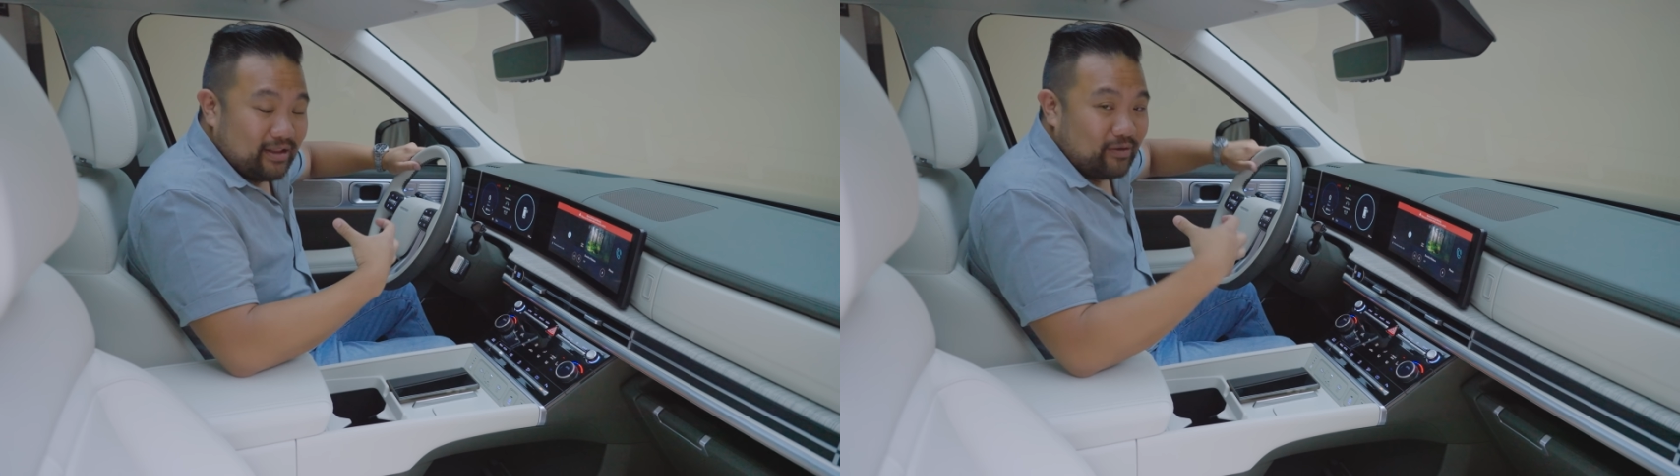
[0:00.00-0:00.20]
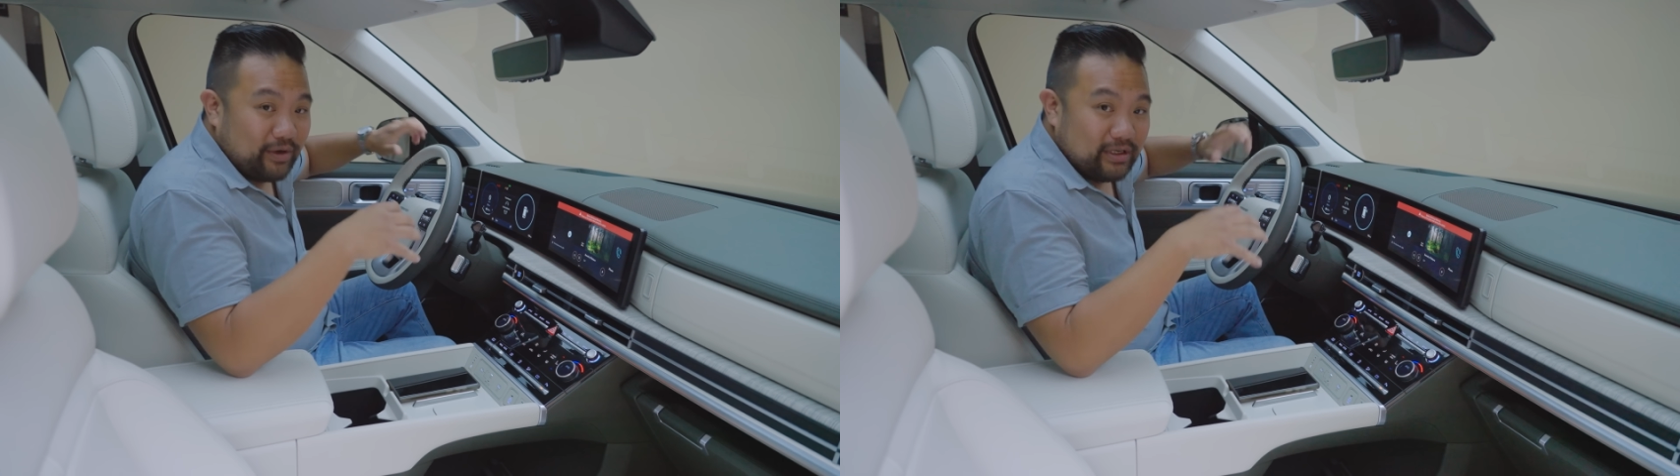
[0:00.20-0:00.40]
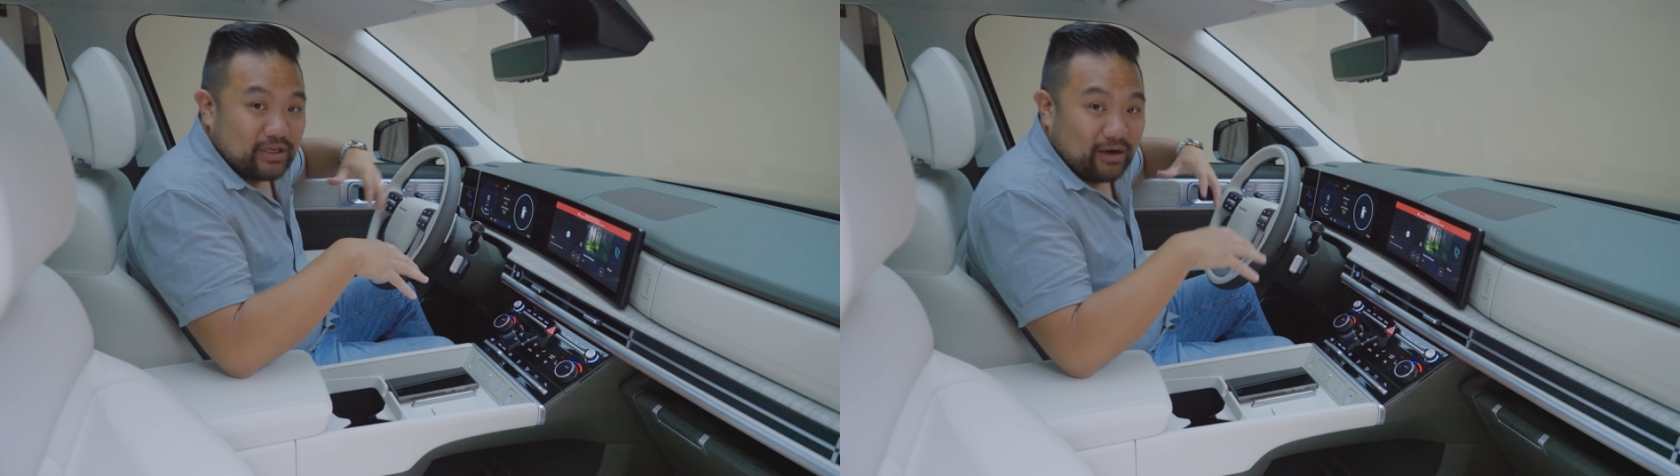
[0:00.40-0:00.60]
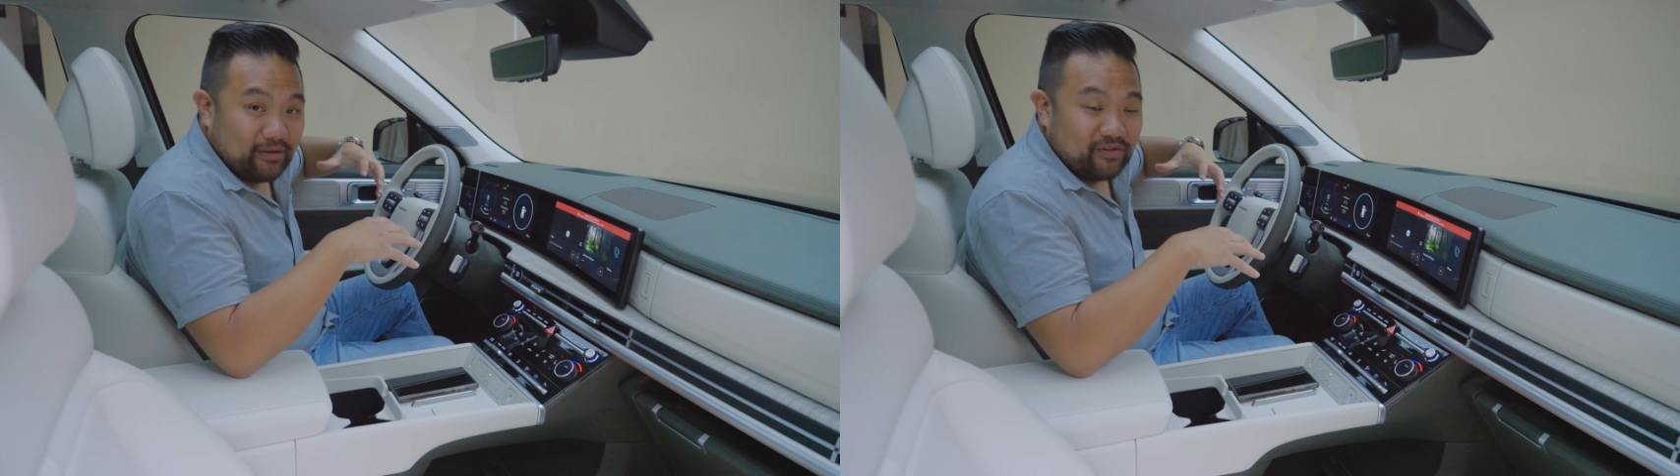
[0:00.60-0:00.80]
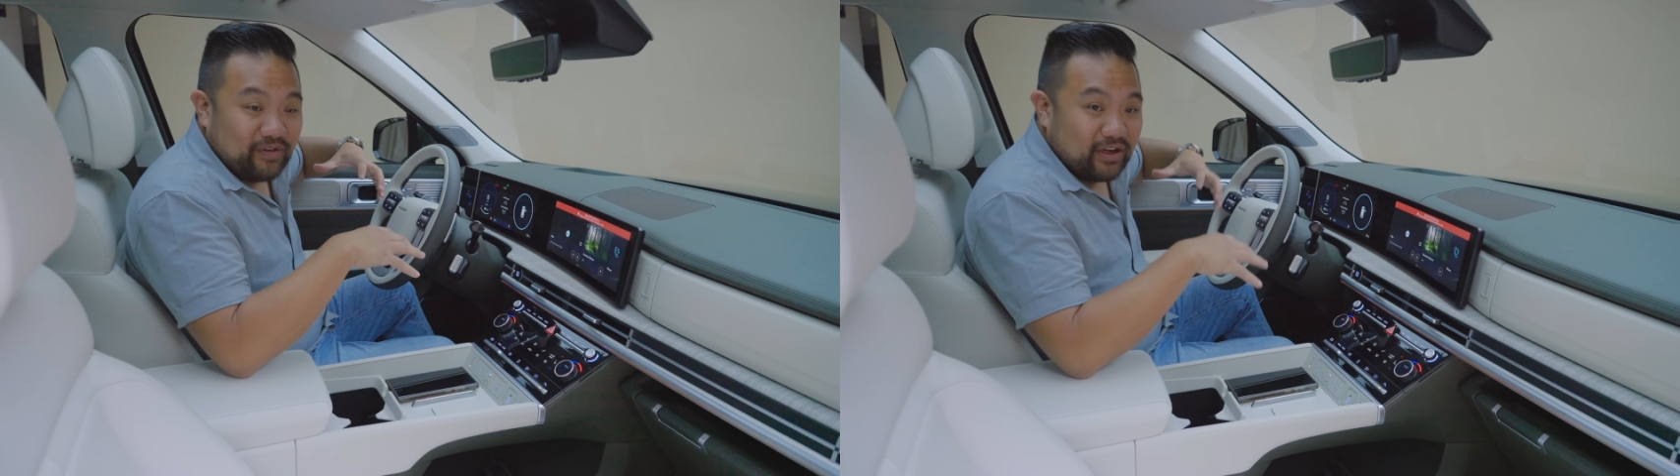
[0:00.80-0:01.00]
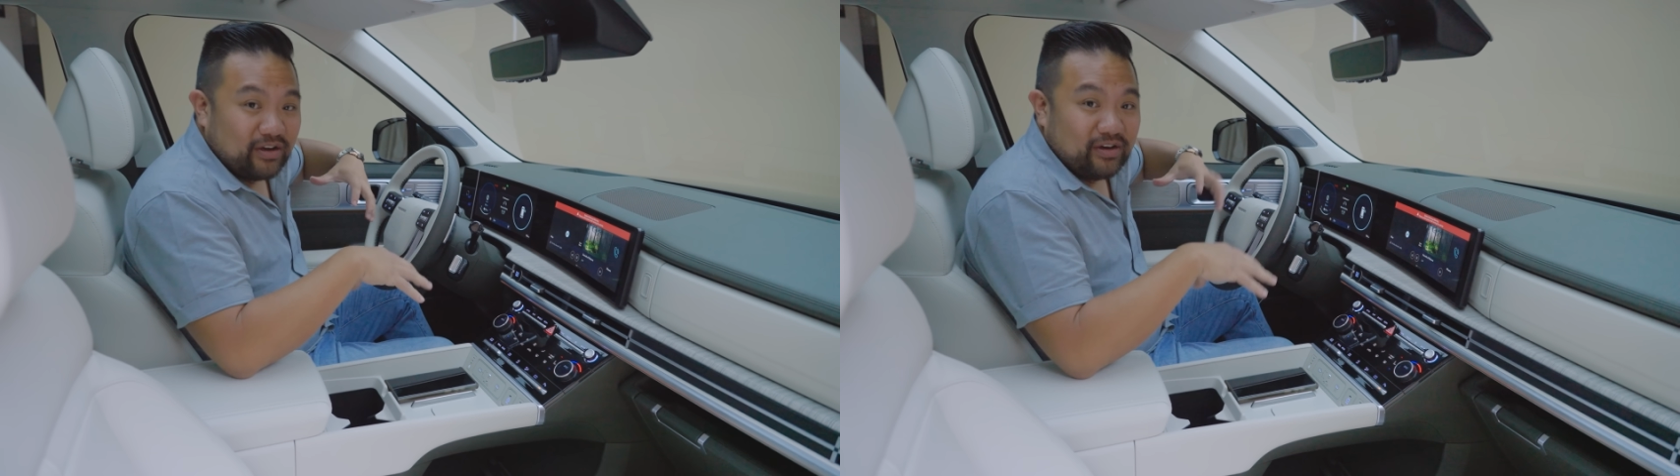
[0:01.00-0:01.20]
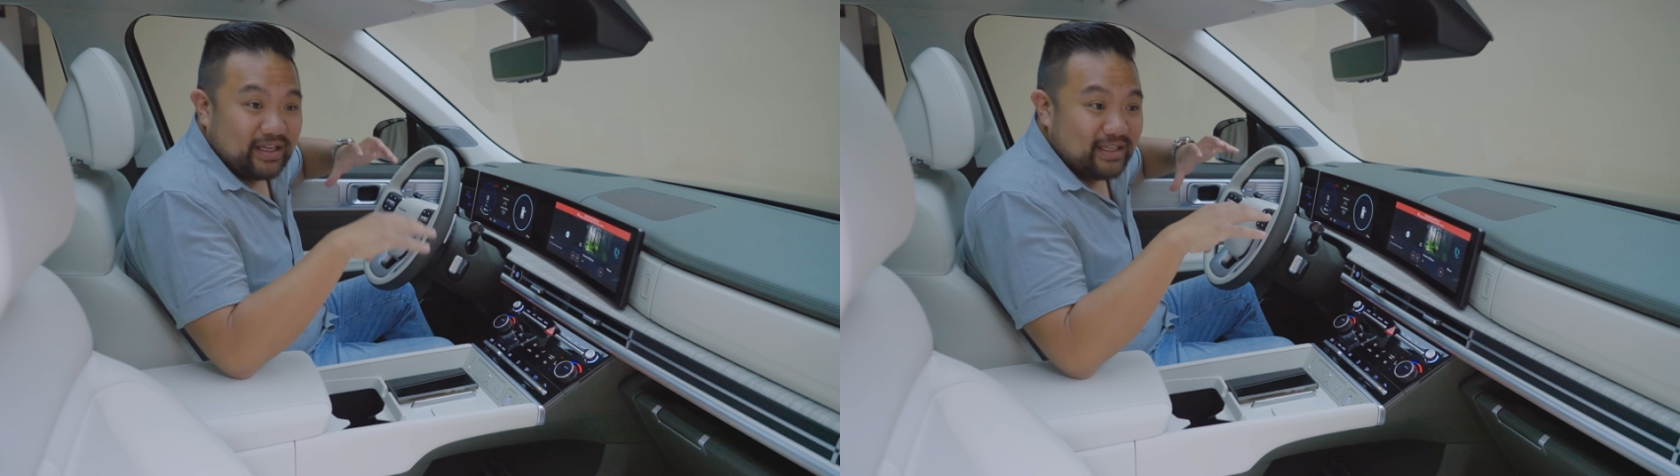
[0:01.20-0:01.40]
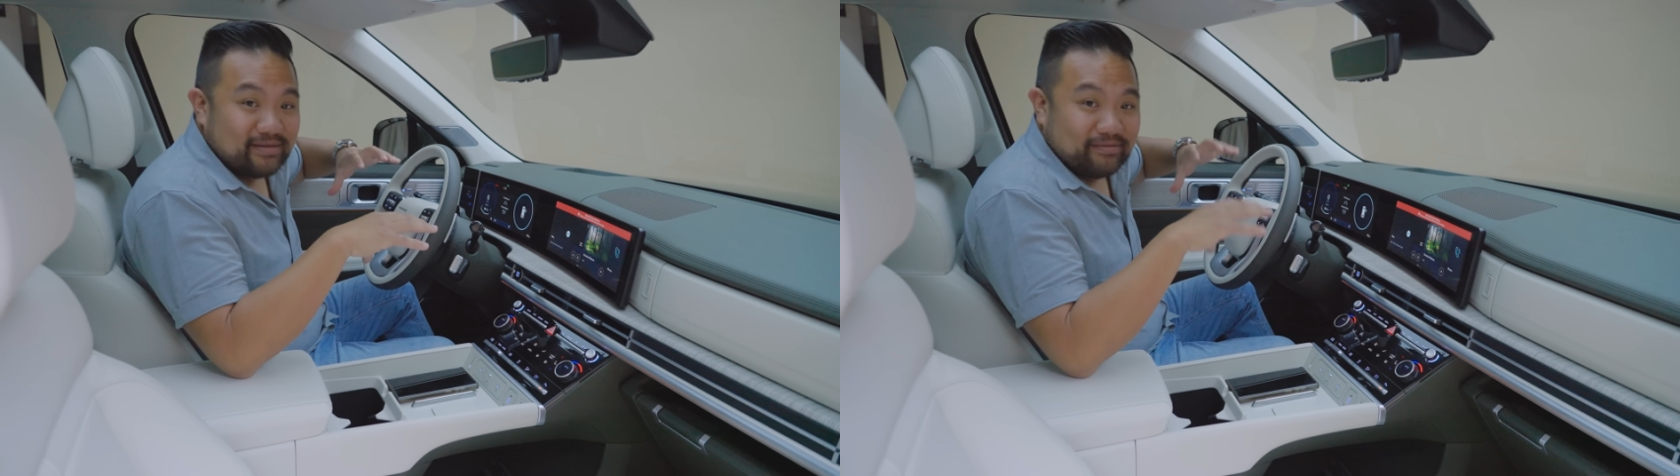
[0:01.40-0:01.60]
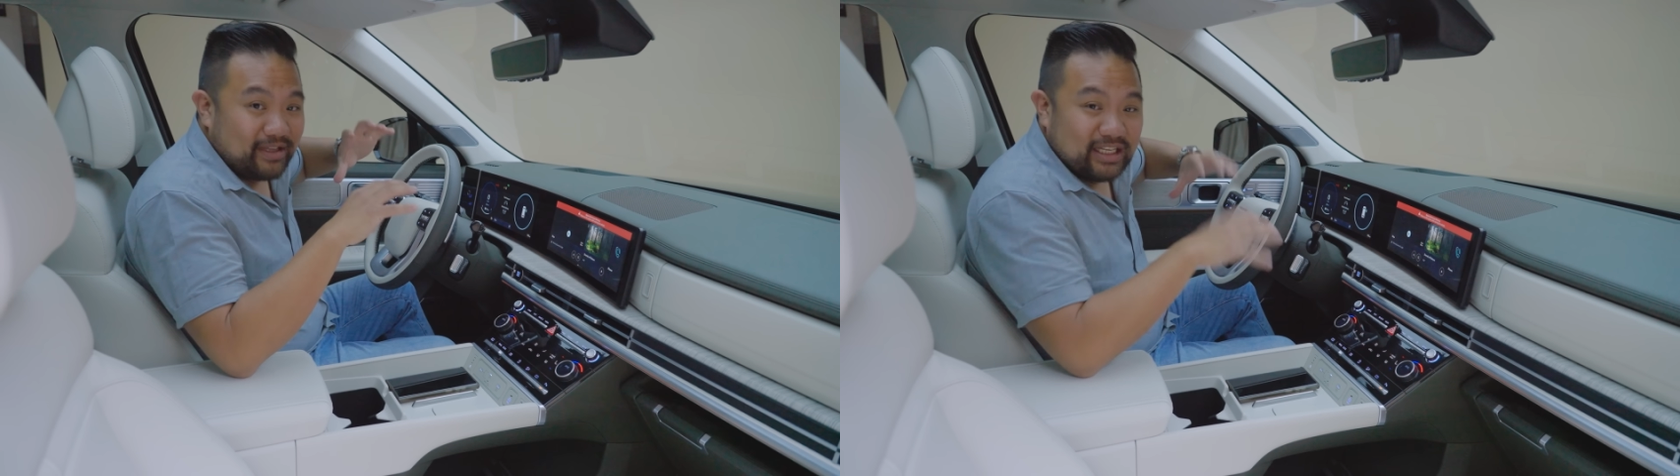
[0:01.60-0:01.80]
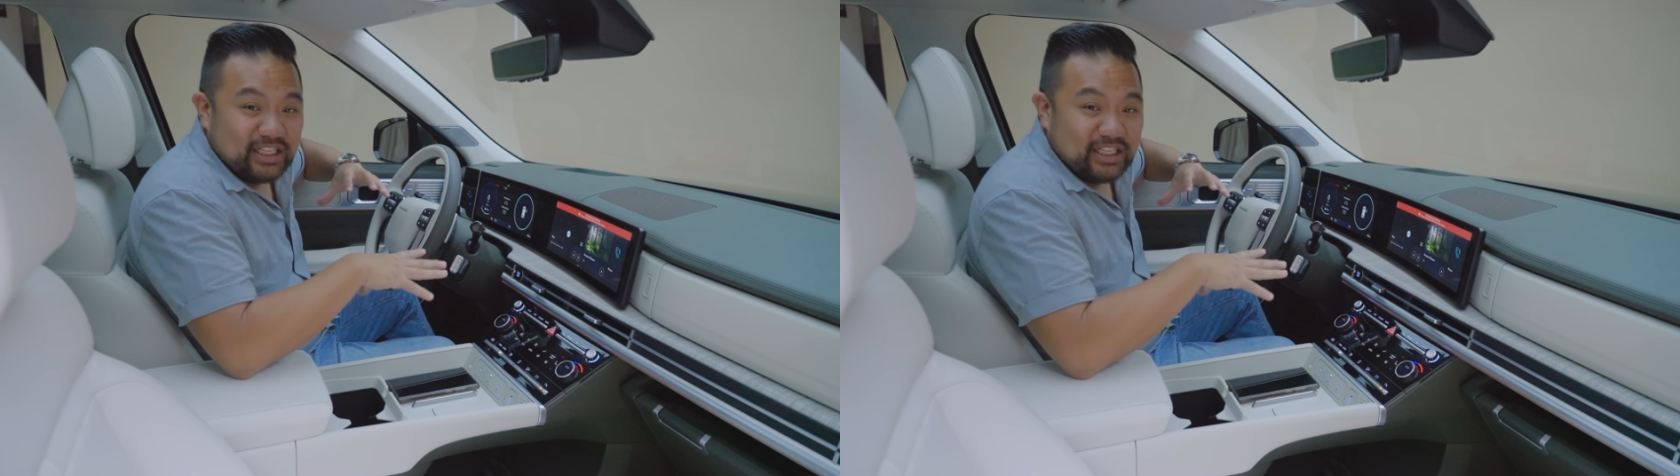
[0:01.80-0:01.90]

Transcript: the real star of this vehicle is the